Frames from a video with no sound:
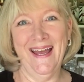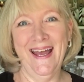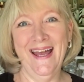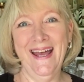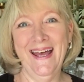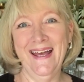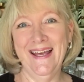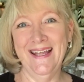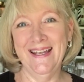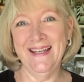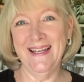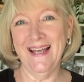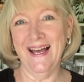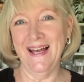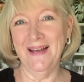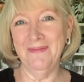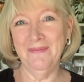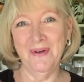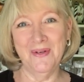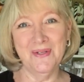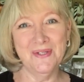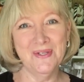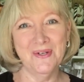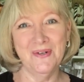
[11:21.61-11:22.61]
and I
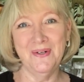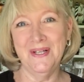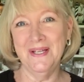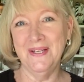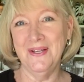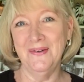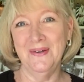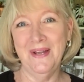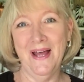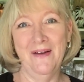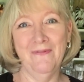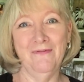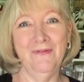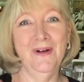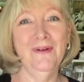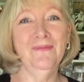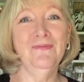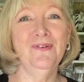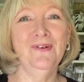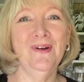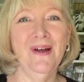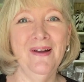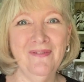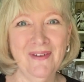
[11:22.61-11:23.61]
most certainly don't have room
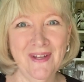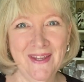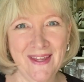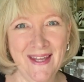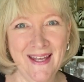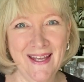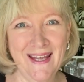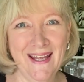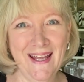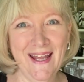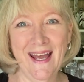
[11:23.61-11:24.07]
for everything,